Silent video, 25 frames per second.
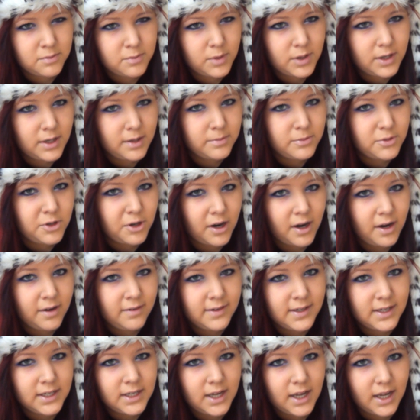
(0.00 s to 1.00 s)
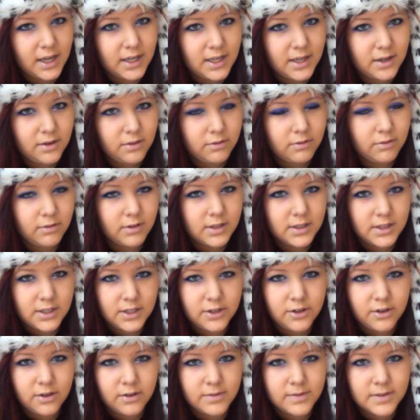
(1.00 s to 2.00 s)
When I'm driving, I get really
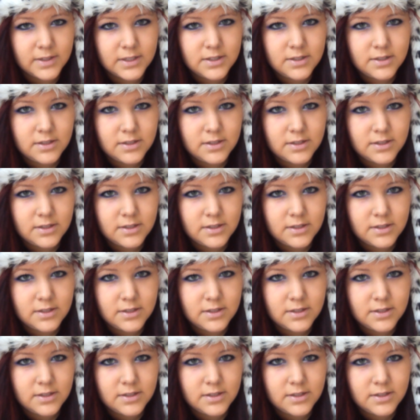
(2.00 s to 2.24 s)
nervous,